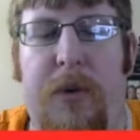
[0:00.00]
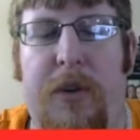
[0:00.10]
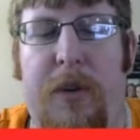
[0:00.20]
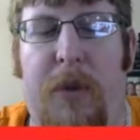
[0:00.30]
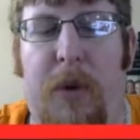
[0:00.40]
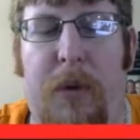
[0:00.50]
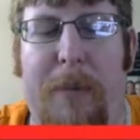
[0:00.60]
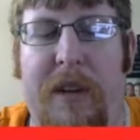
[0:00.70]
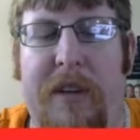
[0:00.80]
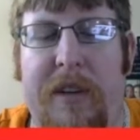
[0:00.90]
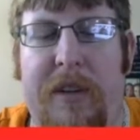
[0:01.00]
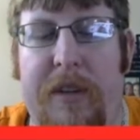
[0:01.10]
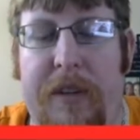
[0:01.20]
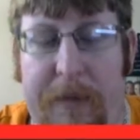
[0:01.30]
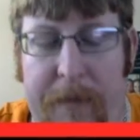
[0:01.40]
some local businesses.
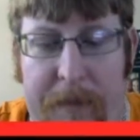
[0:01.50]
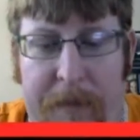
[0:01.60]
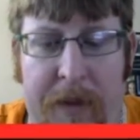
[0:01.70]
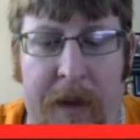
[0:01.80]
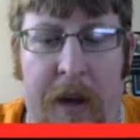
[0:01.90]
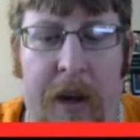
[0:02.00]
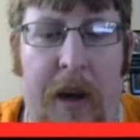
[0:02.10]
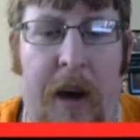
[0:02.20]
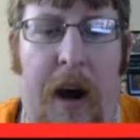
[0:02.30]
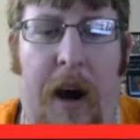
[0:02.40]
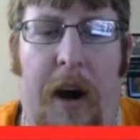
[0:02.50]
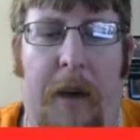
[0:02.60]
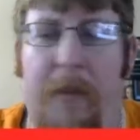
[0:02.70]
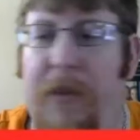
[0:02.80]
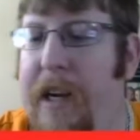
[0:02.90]

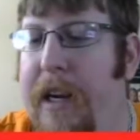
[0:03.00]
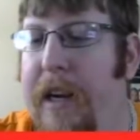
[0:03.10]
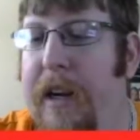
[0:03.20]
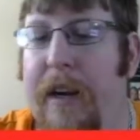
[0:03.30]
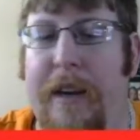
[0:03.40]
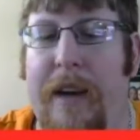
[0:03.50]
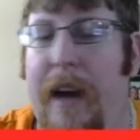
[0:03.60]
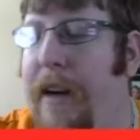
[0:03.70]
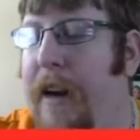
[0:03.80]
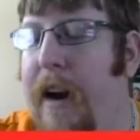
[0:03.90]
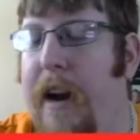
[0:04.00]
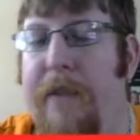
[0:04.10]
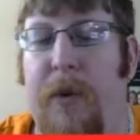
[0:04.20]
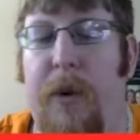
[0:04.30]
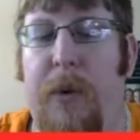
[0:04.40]
The deck I got
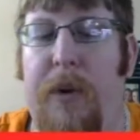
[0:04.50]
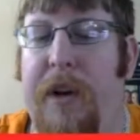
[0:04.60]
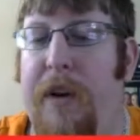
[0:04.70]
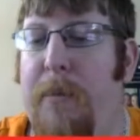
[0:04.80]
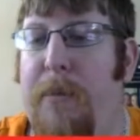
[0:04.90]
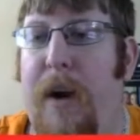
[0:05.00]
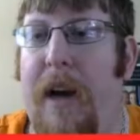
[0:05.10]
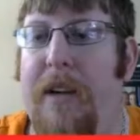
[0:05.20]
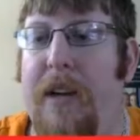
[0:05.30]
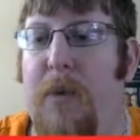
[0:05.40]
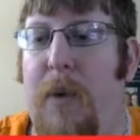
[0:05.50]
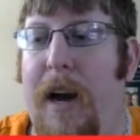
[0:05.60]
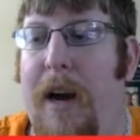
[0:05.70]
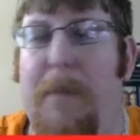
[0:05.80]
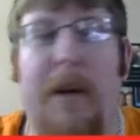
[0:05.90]
for a really good price, that's
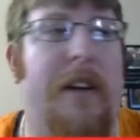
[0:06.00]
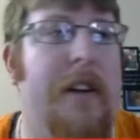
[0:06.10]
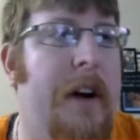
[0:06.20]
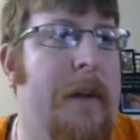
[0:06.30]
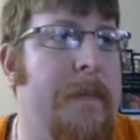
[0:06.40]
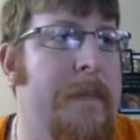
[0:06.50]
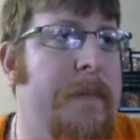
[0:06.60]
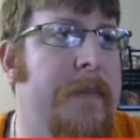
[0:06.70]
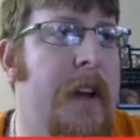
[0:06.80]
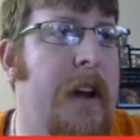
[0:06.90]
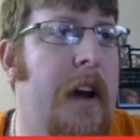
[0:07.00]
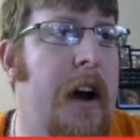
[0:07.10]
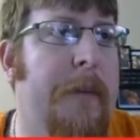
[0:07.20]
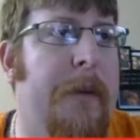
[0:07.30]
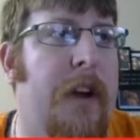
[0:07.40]
why I picked it up.
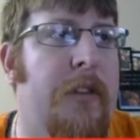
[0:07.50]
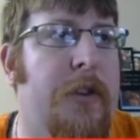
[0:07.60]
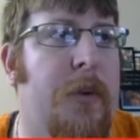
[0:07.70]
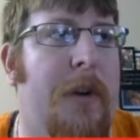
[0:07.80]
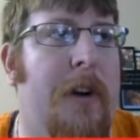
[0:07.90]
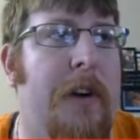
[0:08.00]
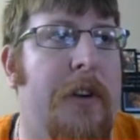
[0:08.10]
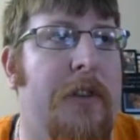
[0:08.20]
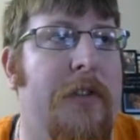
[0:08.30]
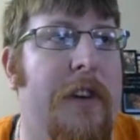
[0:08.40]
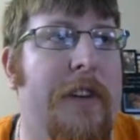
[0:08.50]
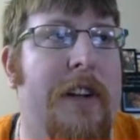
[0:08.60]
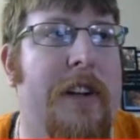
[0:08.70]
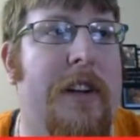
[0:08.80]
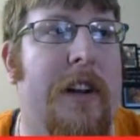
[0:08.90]
Got it for
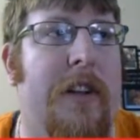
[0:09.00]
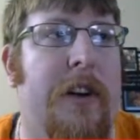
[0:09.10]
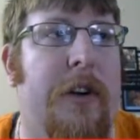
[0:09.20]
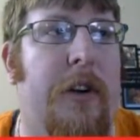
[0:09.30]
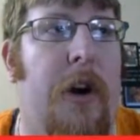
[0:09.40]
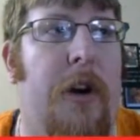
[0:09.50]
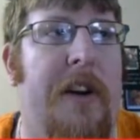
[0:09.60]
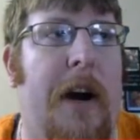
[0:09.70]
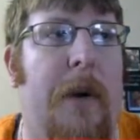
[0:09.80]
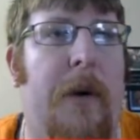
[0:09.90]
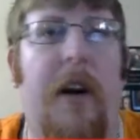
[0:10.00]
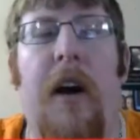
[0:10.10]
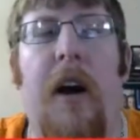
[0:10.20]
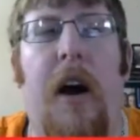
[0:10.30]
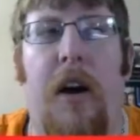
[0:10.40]
$12.50 at the Guard Tower
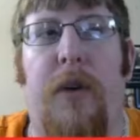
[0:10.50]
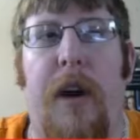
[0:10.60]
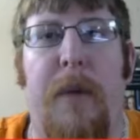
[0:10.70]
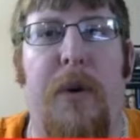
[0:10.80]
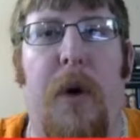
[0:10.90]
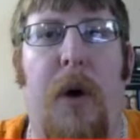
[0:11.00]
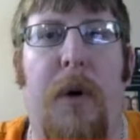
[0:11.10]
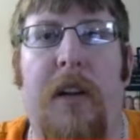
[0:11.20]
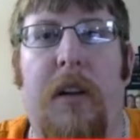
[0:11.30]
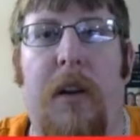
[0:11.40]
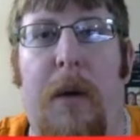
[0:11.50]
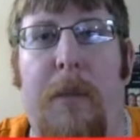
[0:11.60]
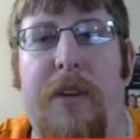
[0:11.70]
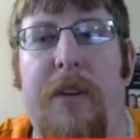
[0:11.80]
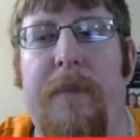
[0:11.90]
on Treby Road in Columbus.